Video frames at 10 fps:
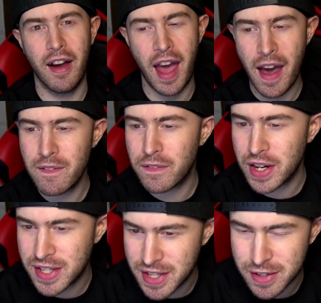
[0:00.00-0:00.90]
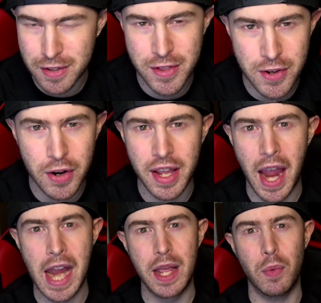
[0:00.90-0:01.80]
Every single
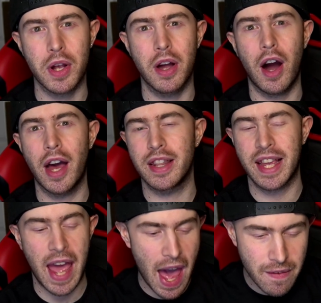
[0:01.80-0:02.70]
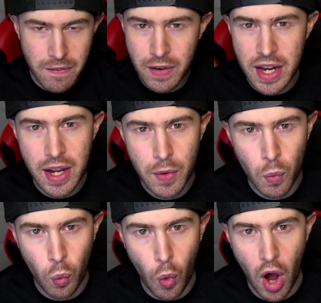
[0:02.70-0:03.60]
3080 were gone. Like every
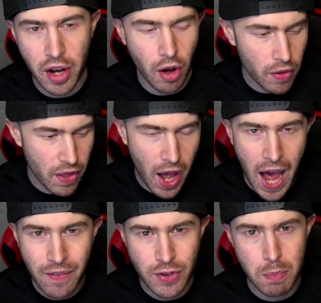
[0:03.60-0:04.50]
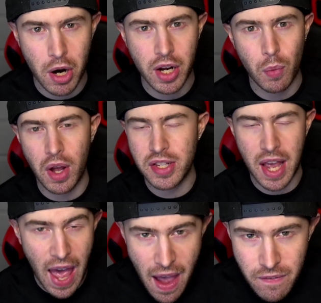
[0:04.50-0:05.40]
one. All the aftermarket ones.
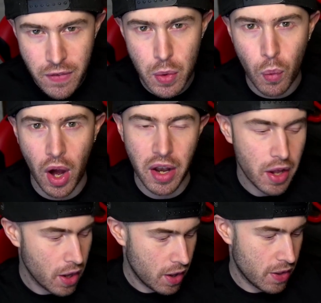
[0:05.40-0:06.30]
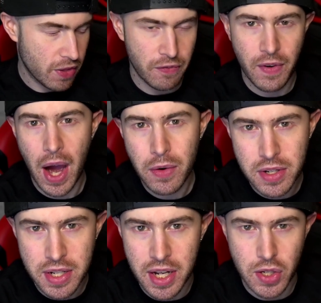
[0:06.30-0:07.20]
Every one. The Founders
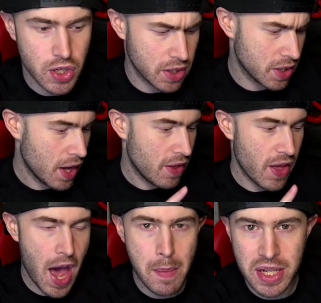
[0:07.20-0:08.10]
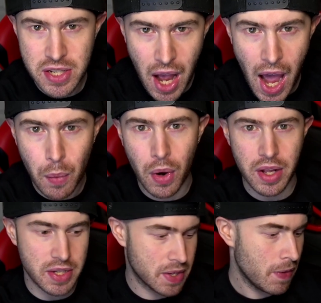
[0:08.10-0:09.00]
Editions. The MSI
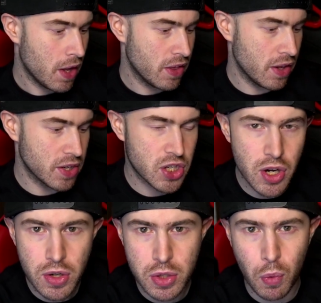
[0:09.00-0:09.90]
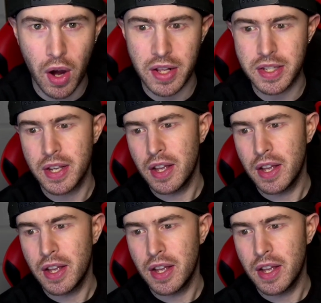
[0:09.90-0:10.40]
ones. The Asus ones.